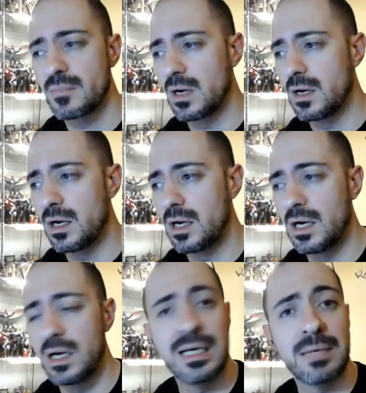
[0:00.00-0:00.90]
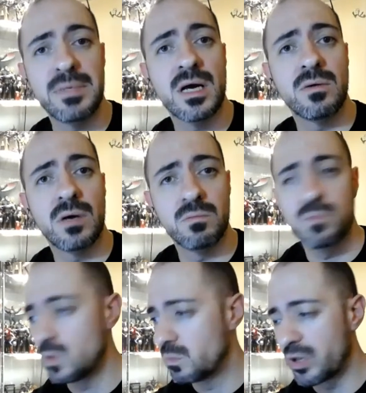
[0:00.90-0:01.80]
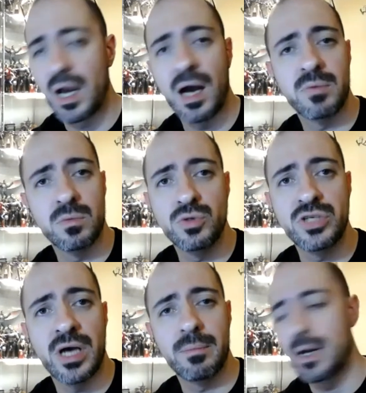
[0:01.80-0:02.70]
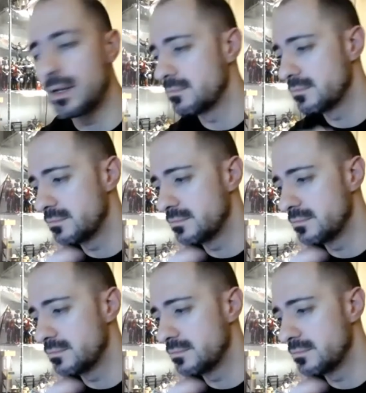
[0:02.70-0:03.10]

Let me know and we'll bring it up and we'll chat about it.